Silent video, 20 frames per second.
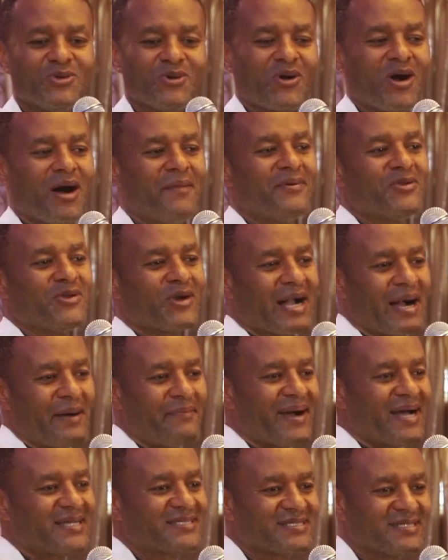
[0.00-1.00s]
you come and you
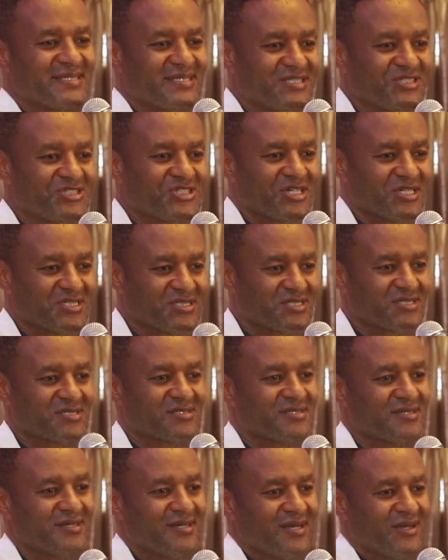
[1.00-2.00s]
kabash in the church.
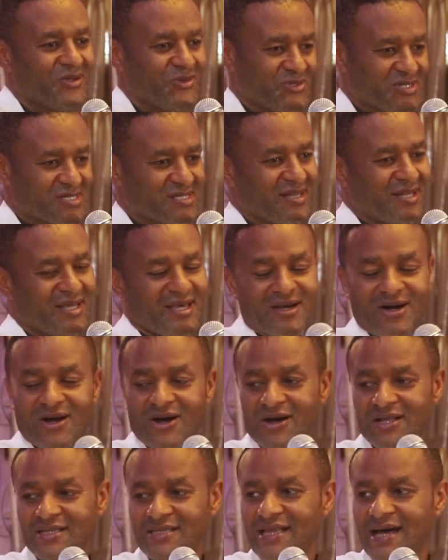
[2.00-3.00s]
You slay
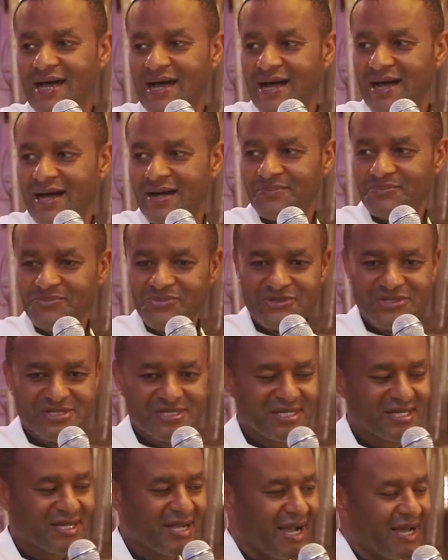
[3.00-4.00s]
under
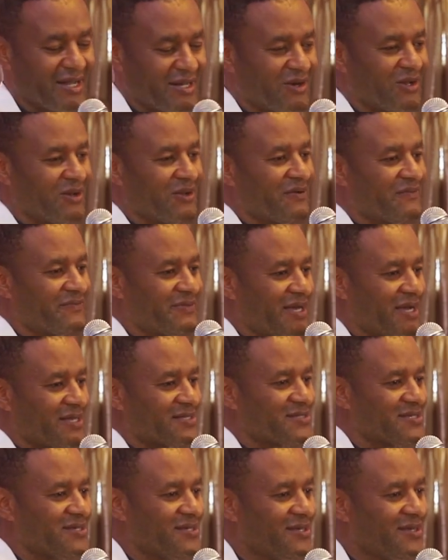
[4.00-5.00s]
music and all of
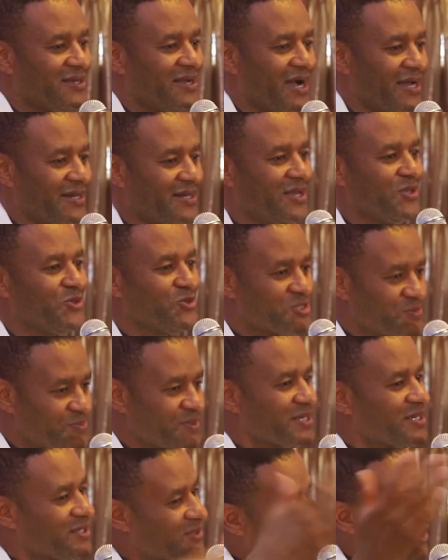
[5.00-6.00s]
that. And then you
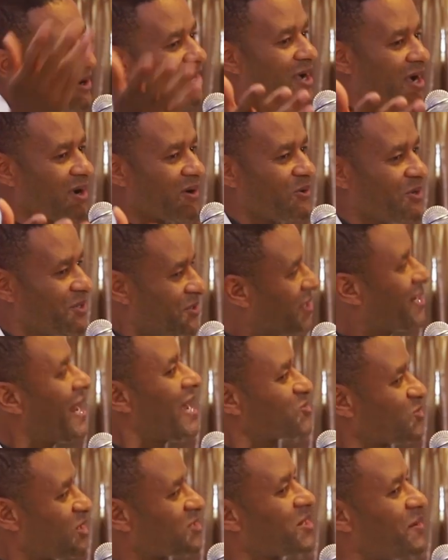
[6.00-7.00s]
speak in tongue and go. You know,
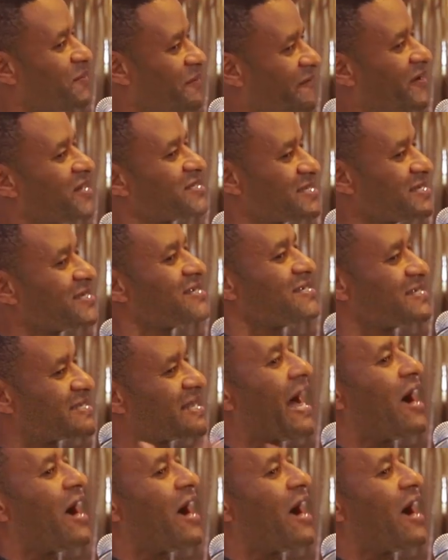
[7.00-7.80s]
that's what some of us think is